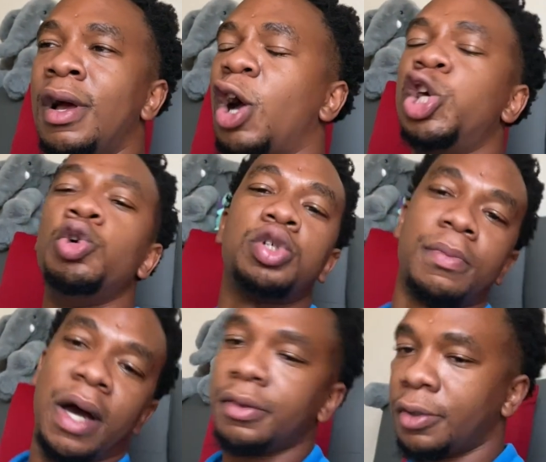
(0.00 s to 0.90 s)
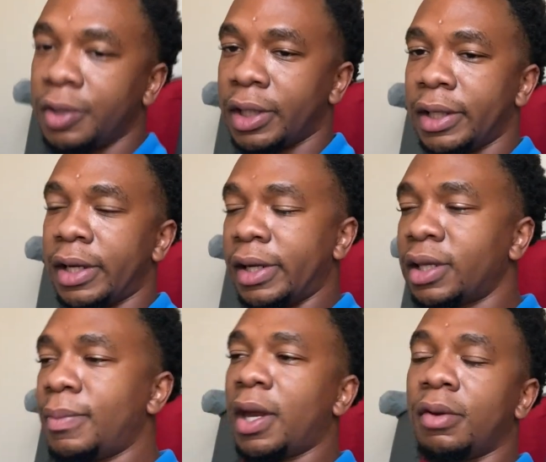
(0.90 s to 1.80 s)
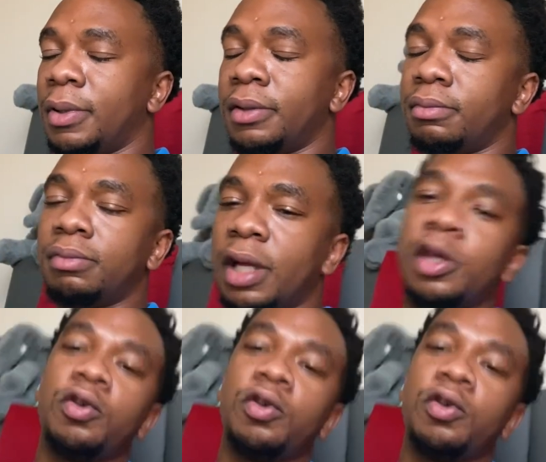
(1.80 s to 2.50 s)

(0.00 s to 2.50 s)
a huge amount or anything like that. It is better, but nothing